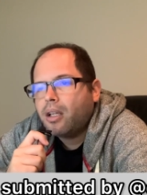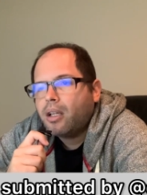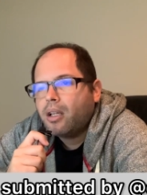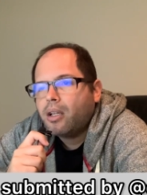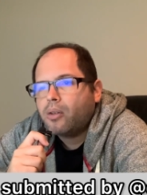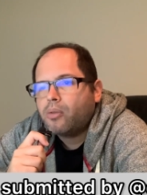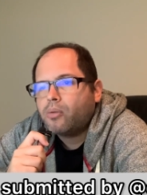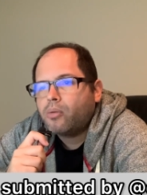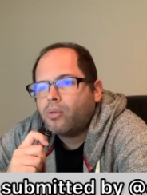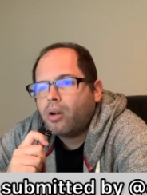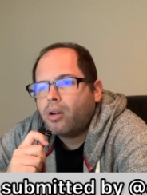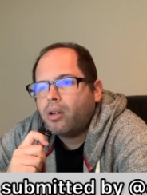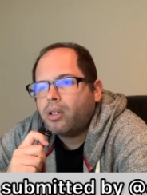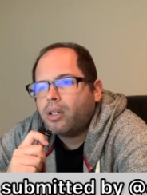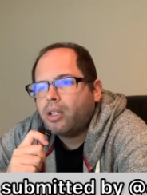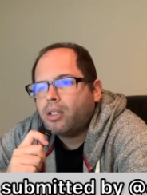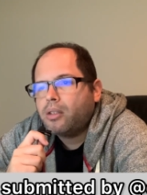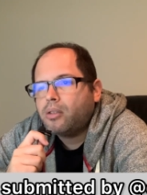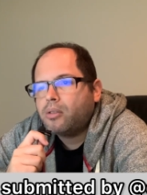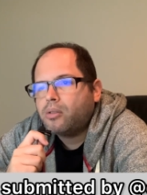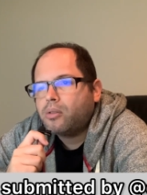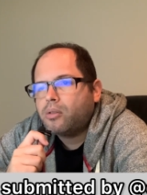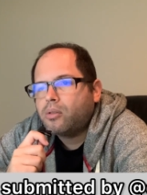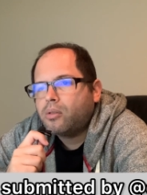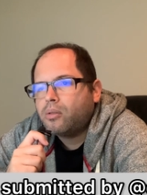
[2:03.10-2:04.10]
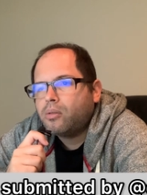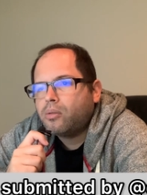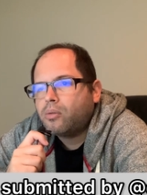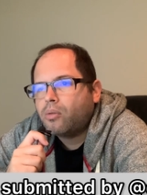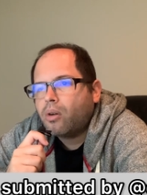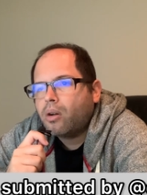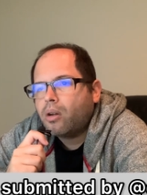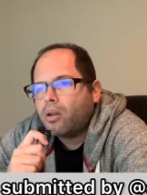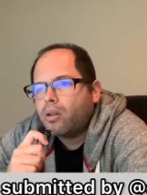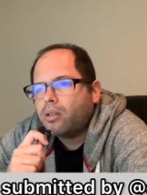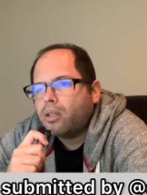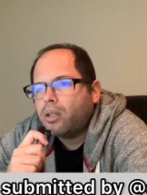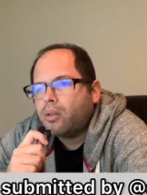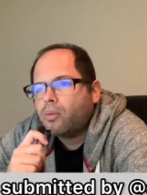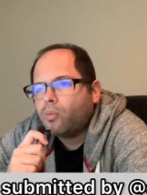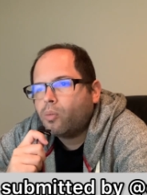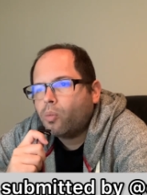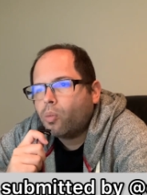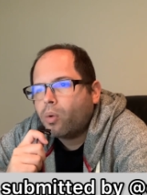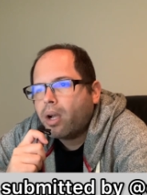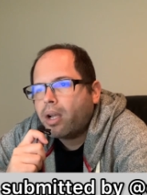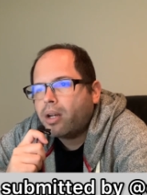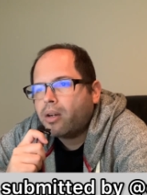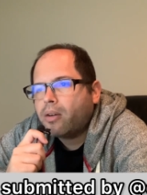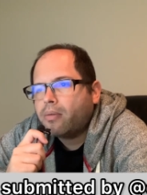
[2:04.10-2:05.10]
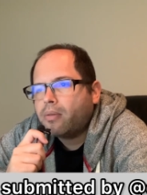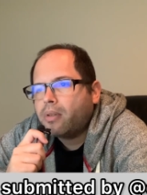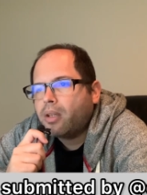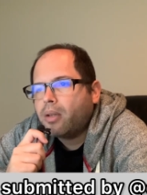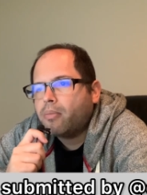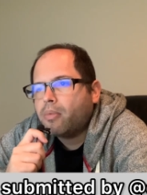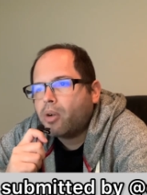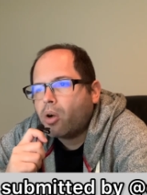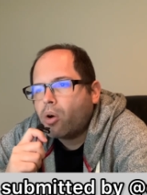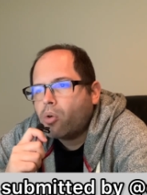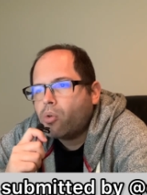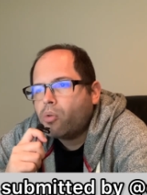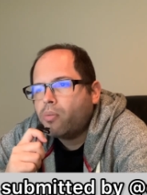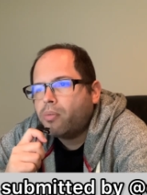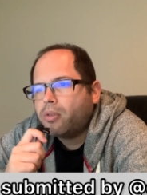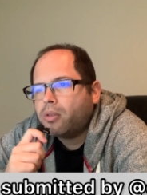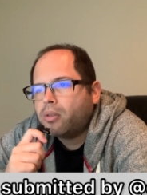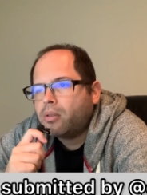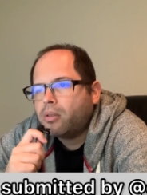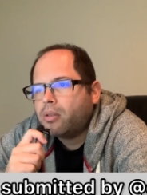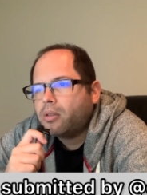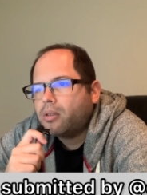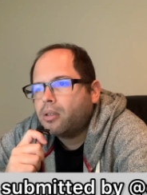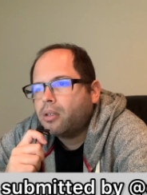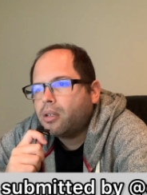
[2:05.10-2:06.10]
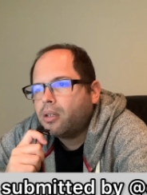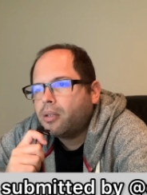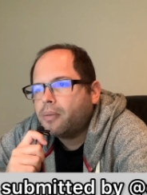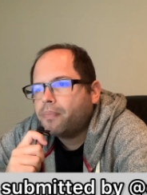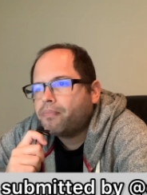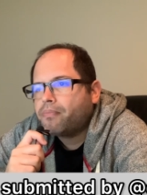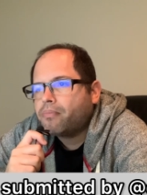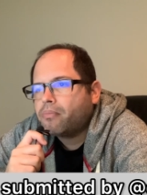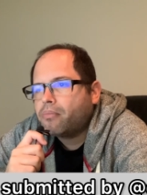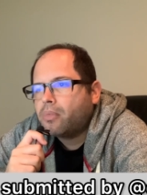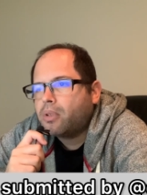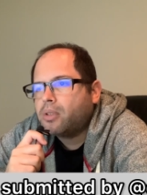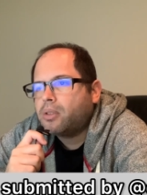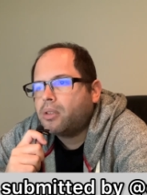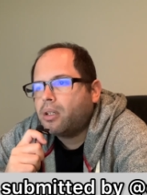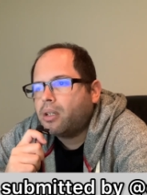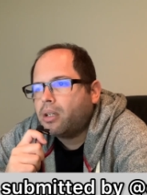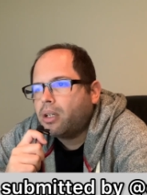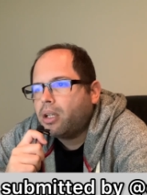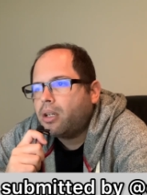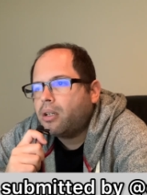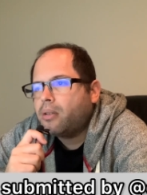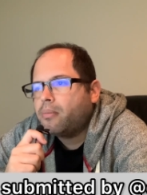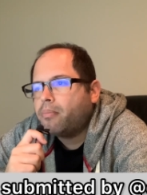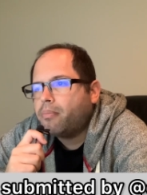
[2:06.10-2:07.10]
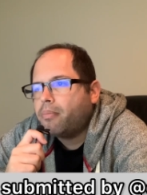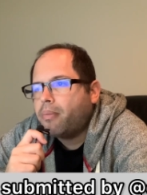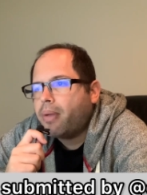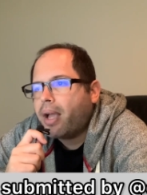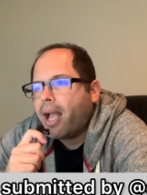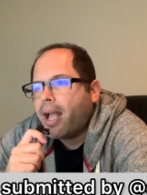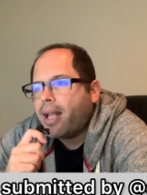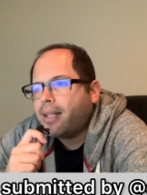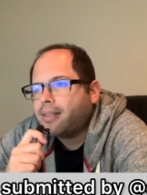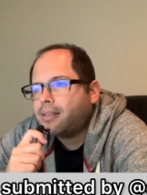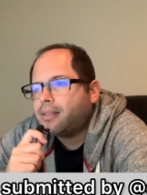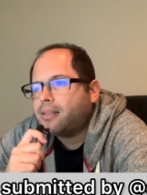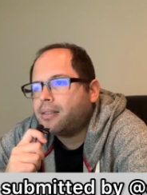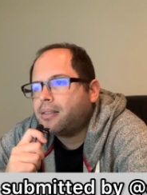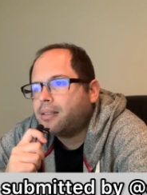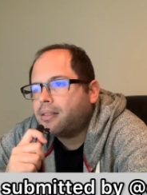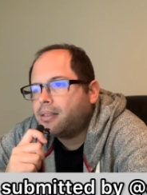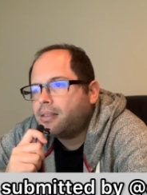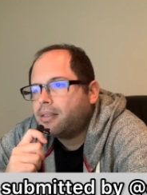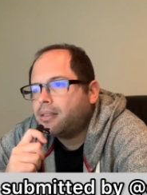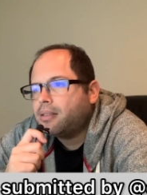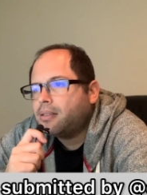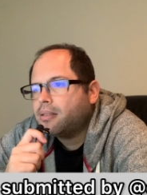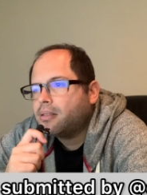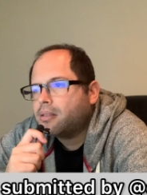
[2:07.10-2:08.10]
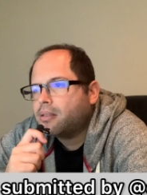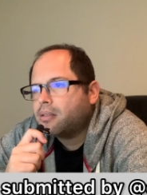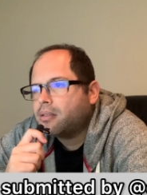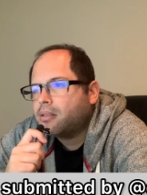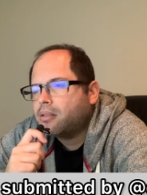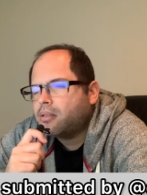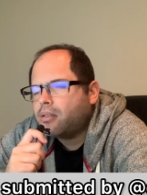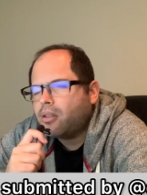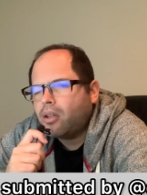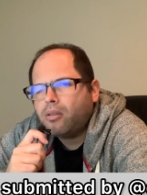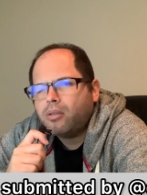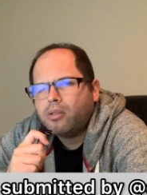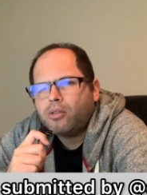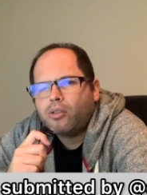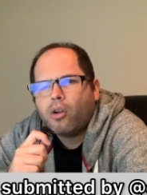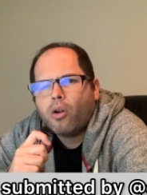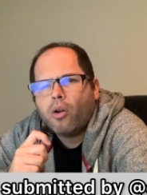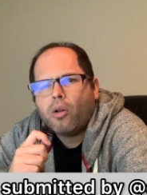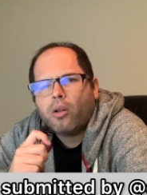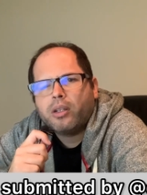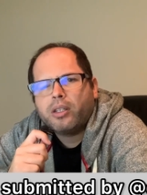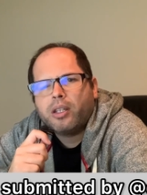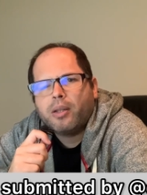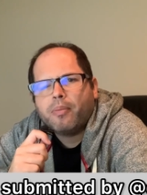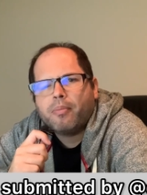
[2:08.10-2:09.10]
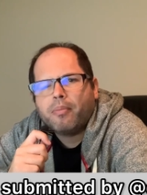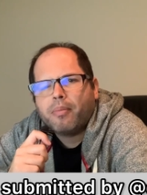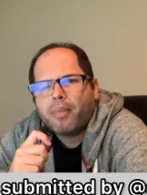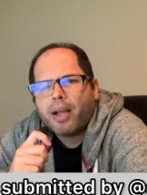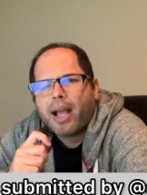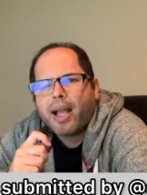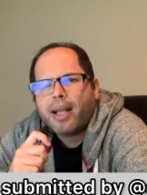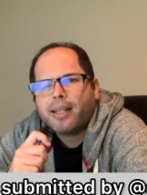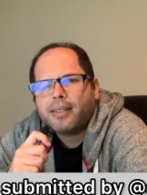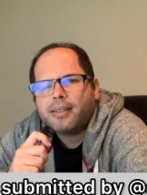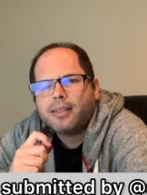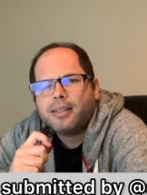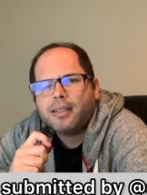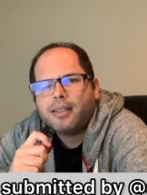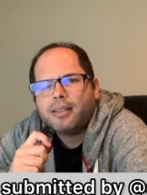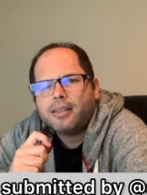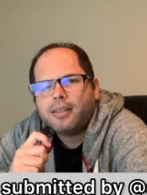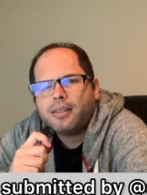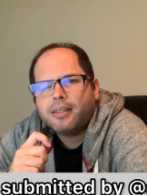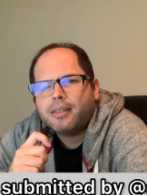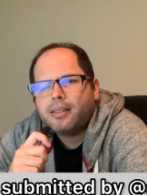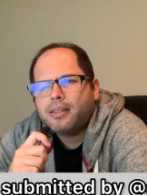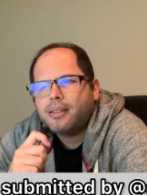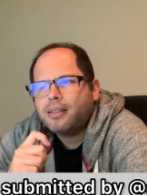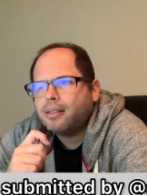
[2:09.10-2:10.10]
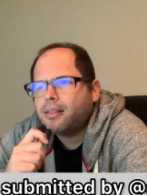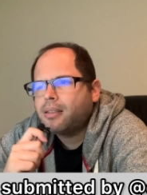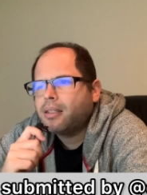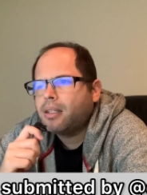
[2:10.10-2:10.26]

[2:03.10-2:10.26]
run one of them over, but the little bastards, don't call them bastards,